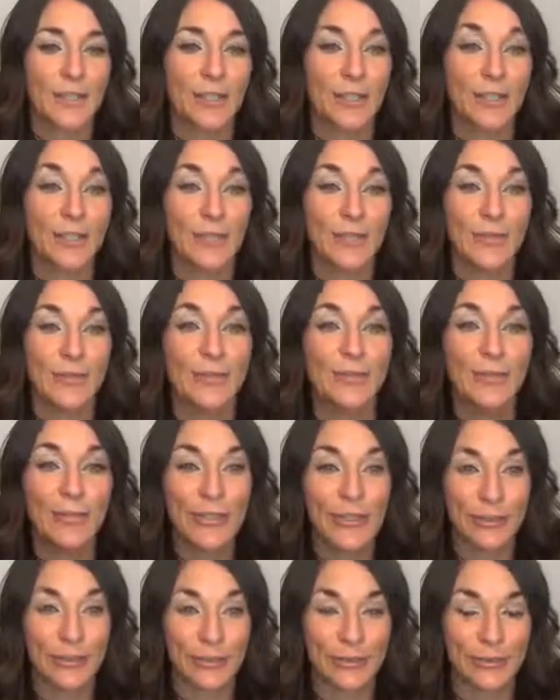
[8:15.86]
Do
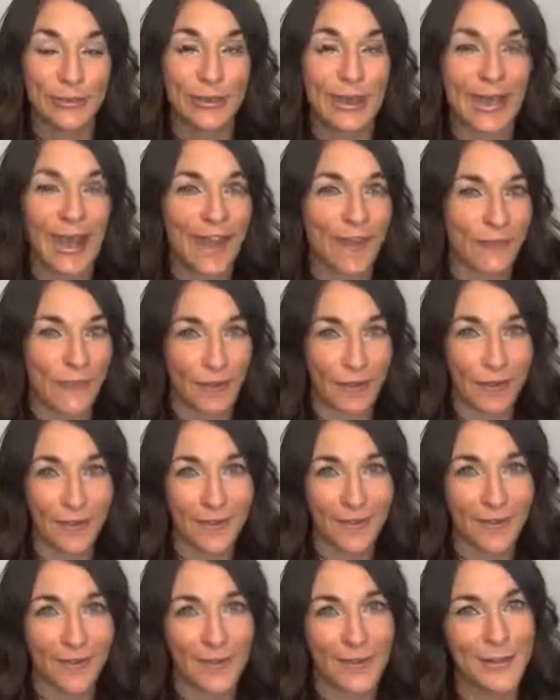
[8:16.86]
you
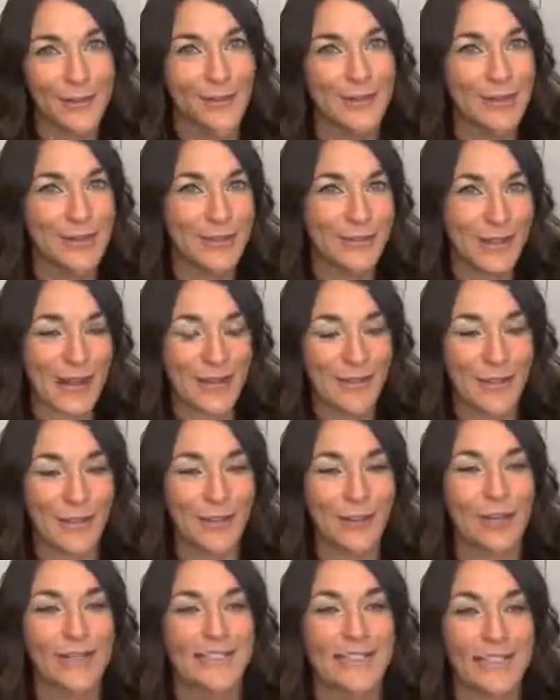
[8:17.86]
ever, or do you
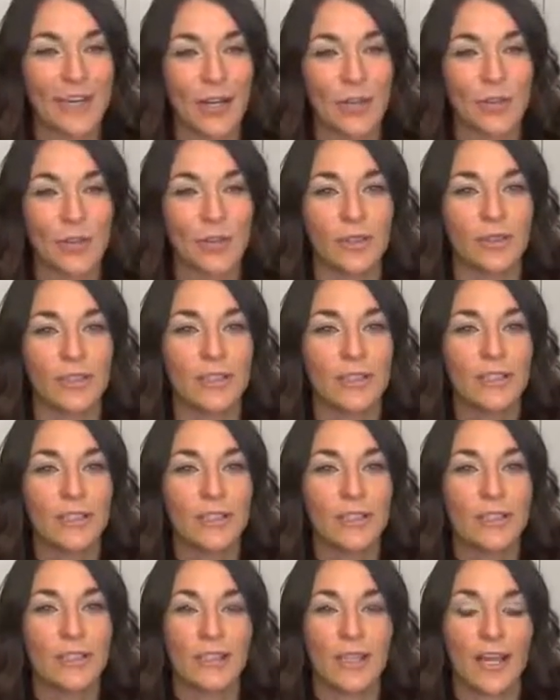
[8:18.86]
regularly schedule
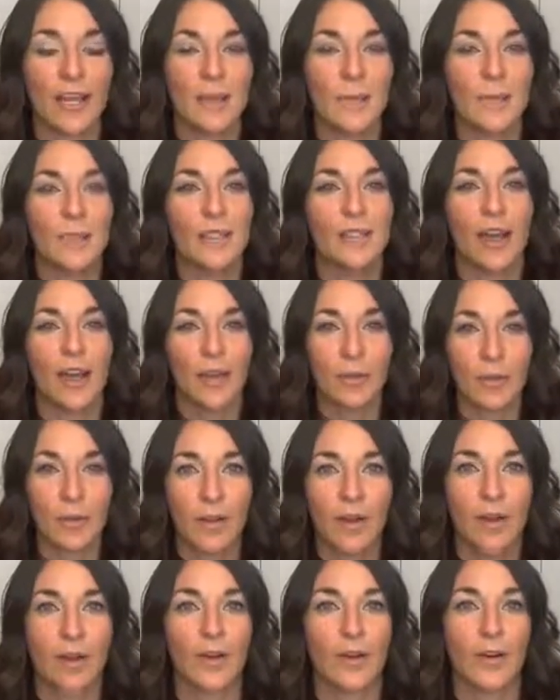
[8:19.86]
times to
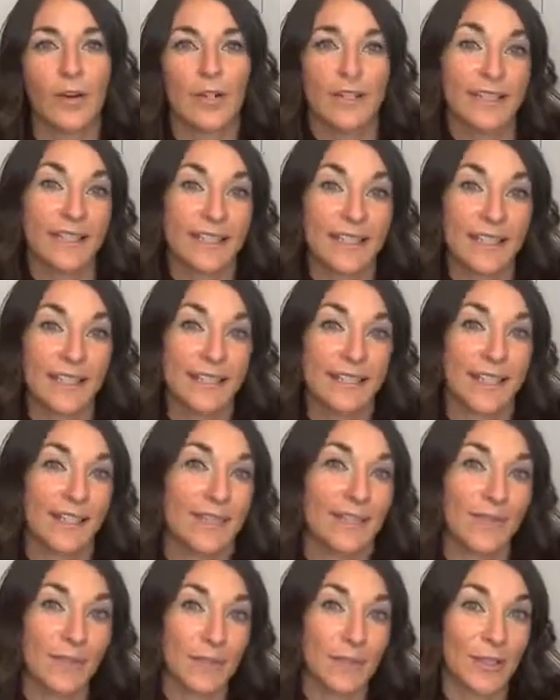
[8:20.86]
unplug or
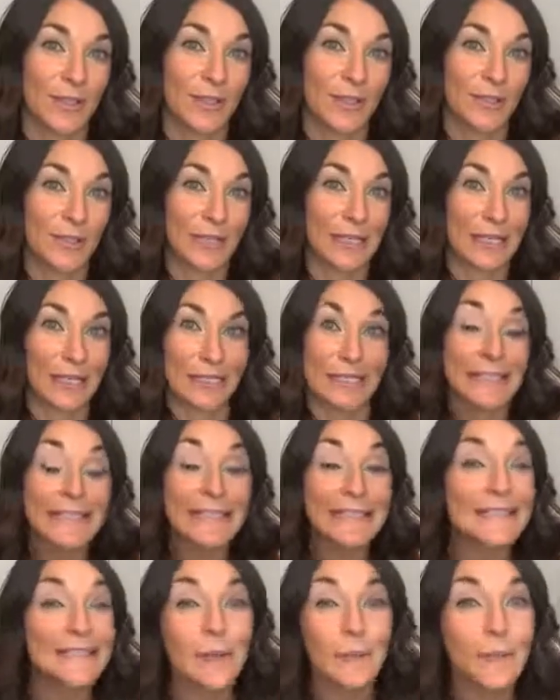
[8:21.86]
disconnect from social media? Is
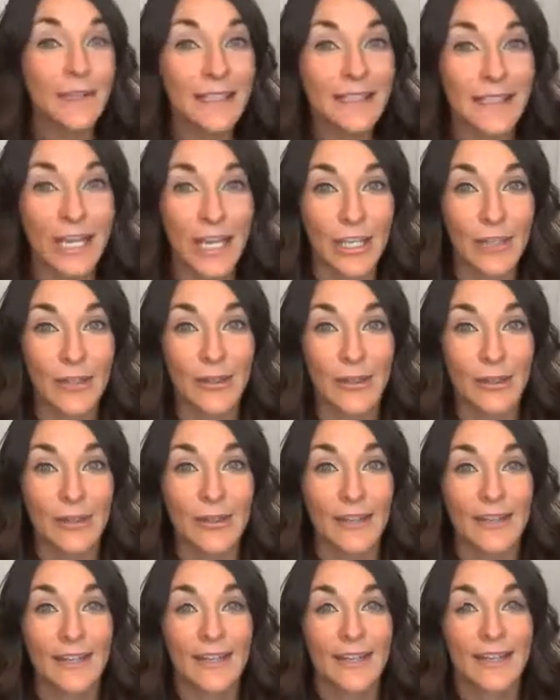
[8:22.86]
this something that
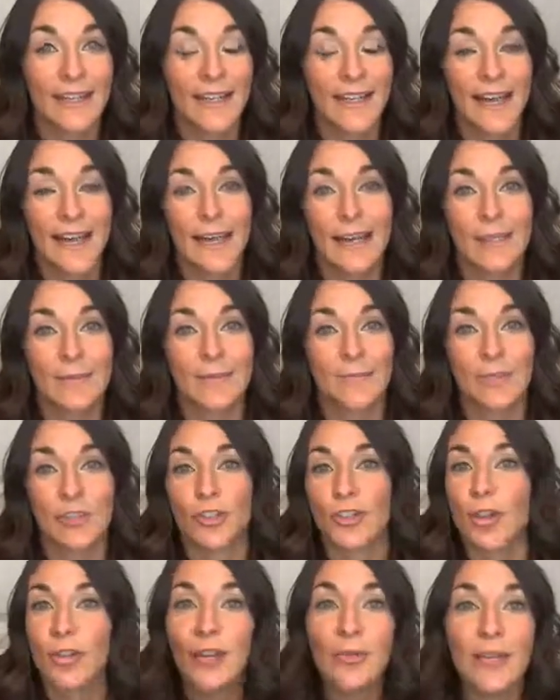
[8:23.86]
you
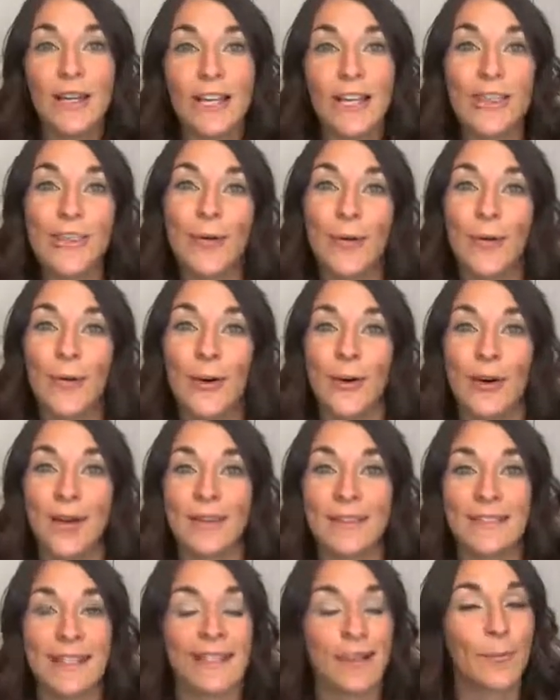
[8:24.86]
struggle with
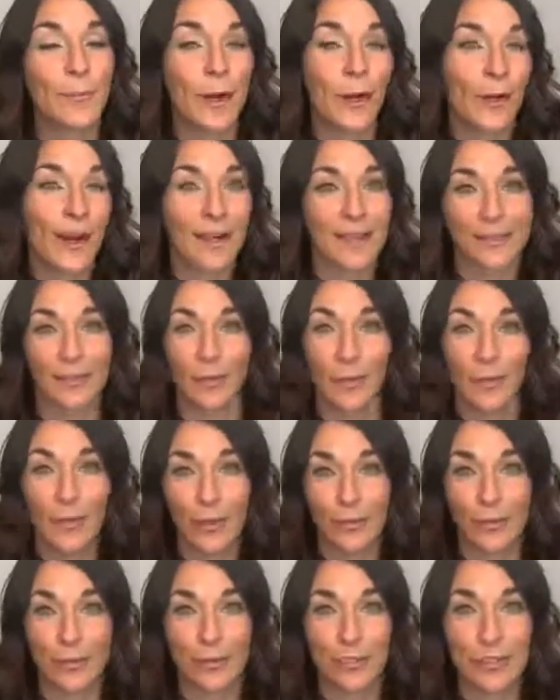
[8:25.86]
or take a proactive
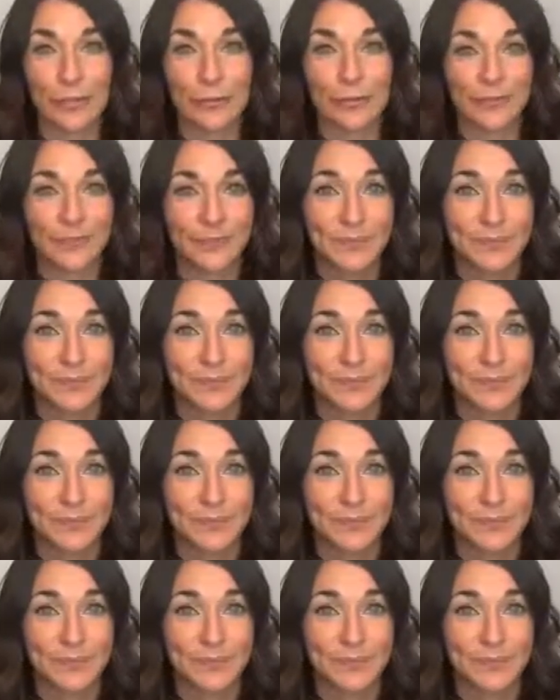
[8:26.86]
approach to?